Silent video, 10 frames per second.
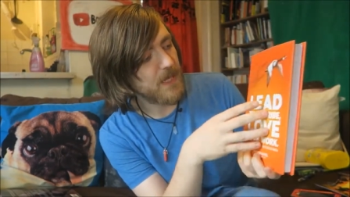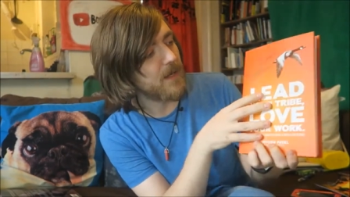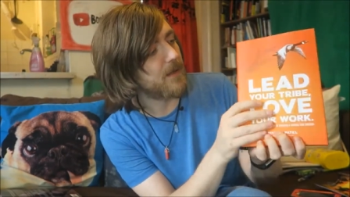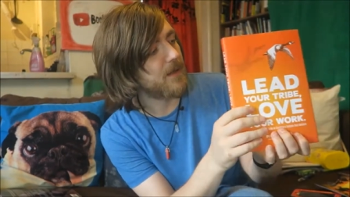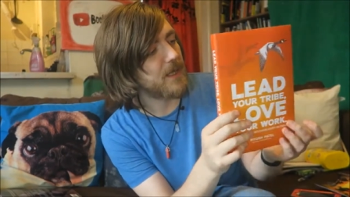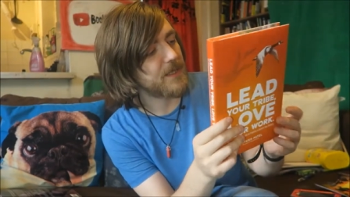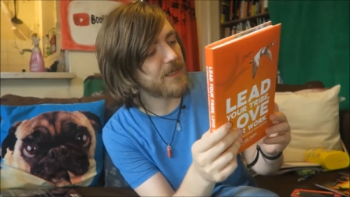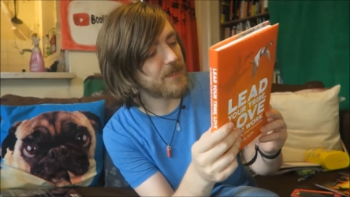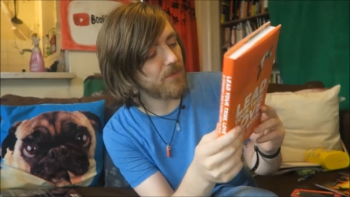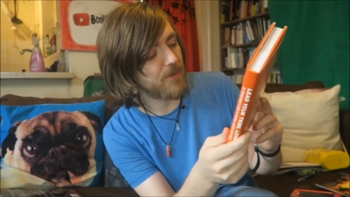yeah, actually
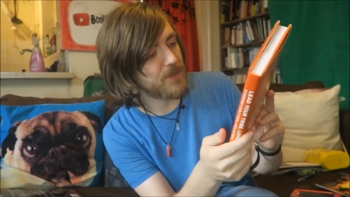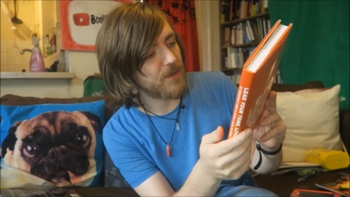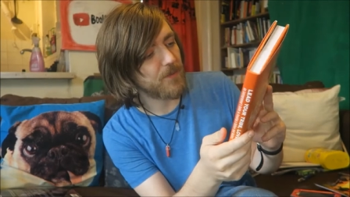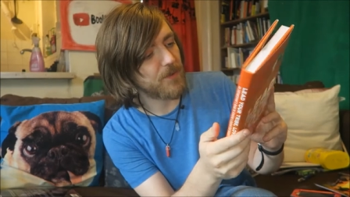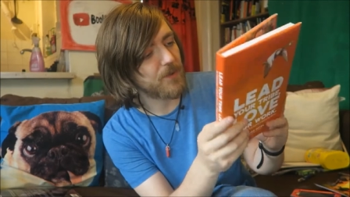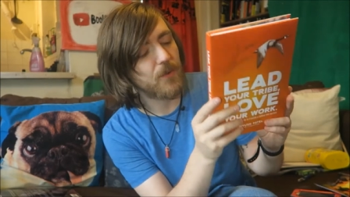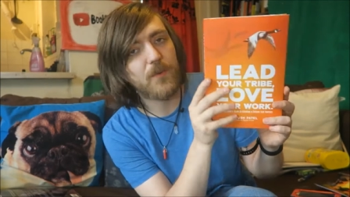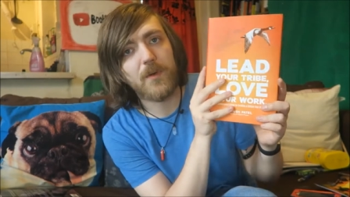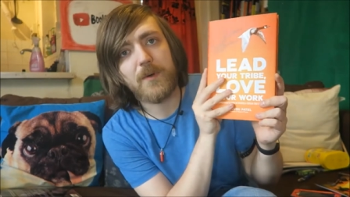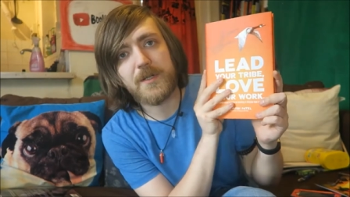this one looks like one of the
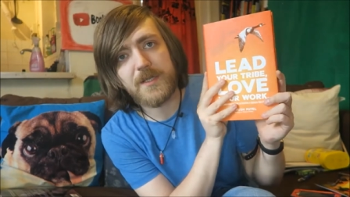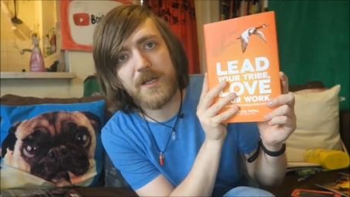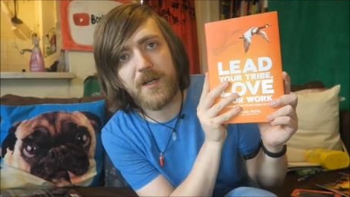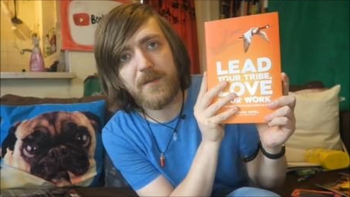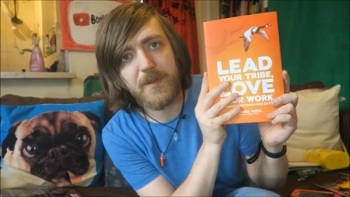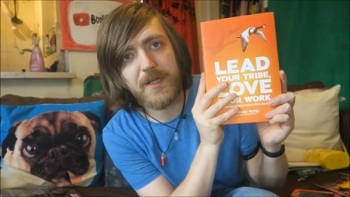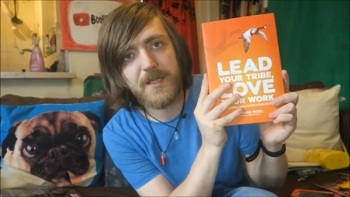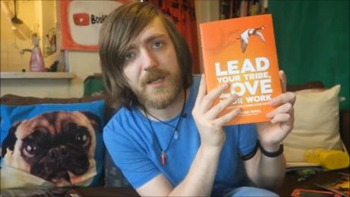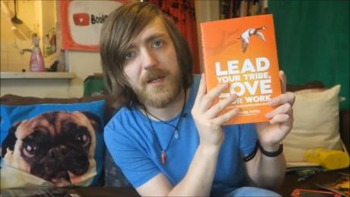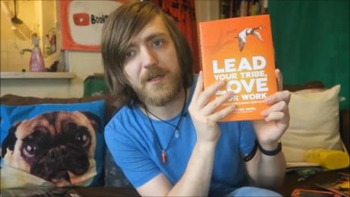cooler ones that I have been
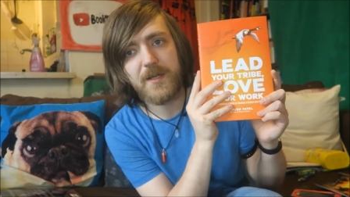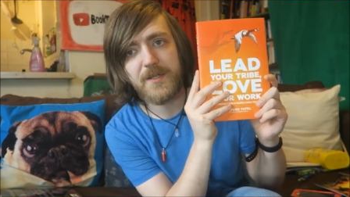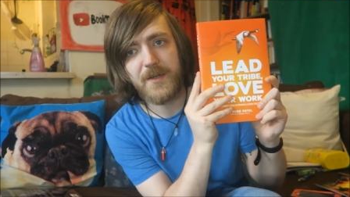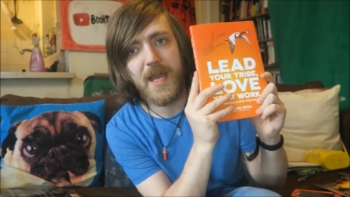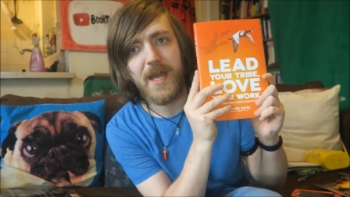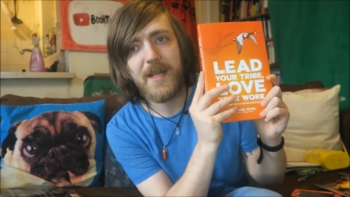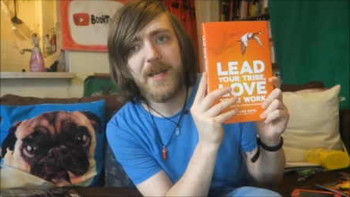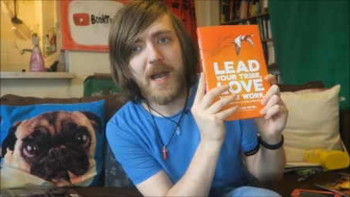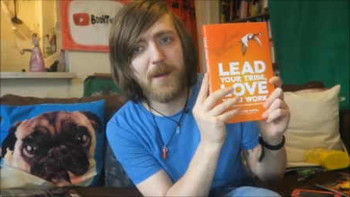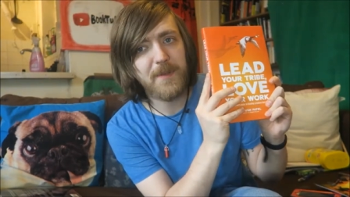assigned. So yeah,
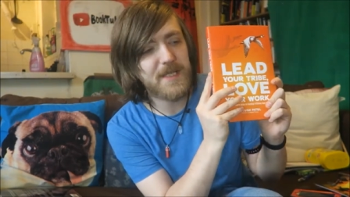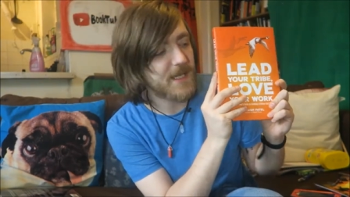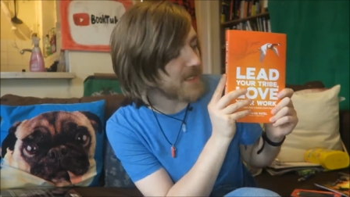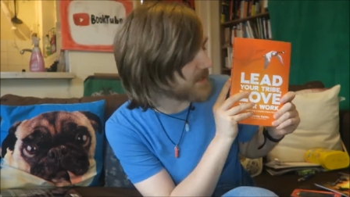happy to